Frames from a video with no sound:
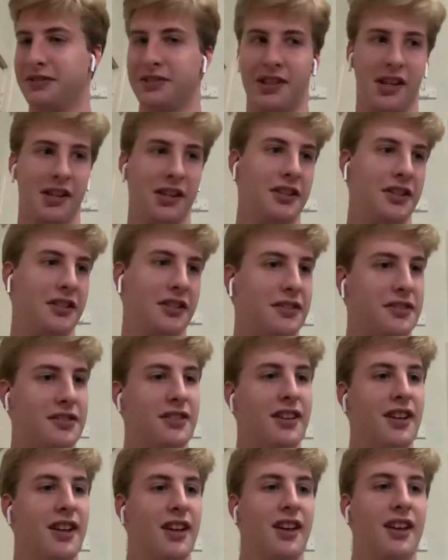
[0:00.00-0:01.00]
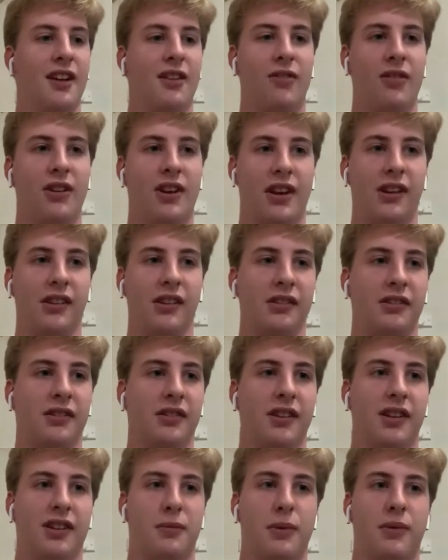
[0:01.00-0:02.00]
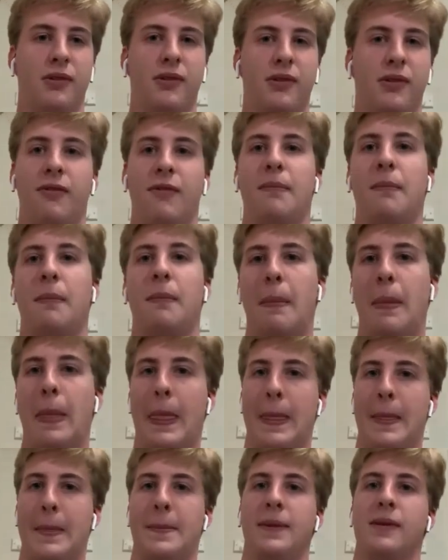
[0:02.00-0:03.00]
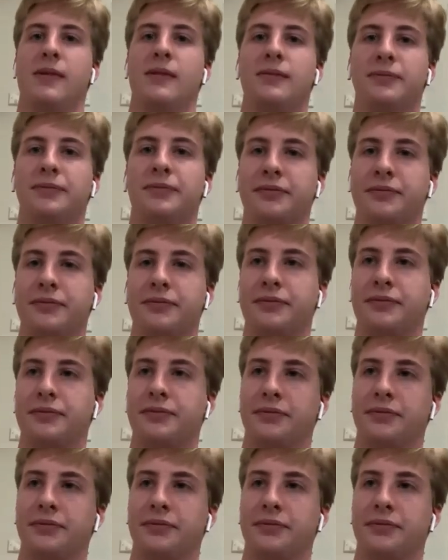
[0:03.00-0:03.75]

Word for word: College is ridiculously expensive. Mm-hmm. Yeah.